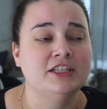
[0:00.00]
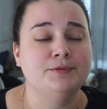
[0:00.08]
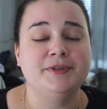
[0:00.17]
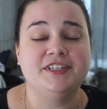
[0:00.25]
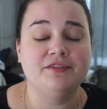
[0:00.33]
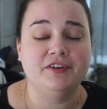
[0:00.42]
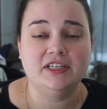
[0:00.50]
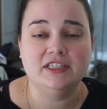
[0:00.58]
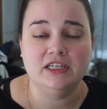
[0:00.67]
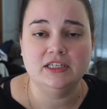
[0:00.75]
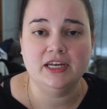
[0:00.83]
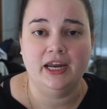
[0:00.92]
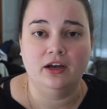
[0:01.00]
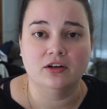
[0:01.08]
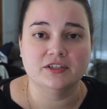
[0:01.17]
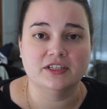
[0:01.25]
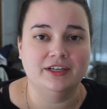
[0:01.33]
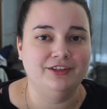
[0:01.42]
specific
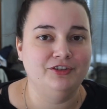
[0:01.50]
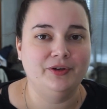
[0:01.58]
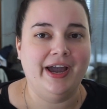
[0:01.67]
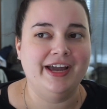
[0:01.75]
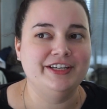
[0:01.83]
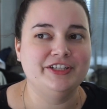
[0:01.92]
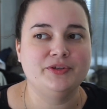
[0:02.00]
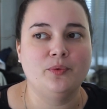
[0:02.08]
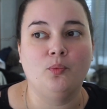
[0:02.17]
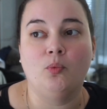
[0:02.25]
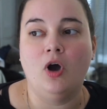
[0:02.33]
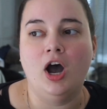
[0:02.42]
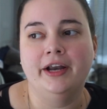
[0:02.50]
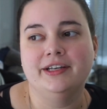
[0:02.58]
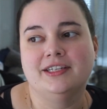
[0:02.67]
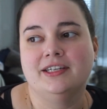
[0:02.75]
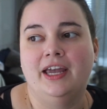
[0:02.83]
details. And if you guys want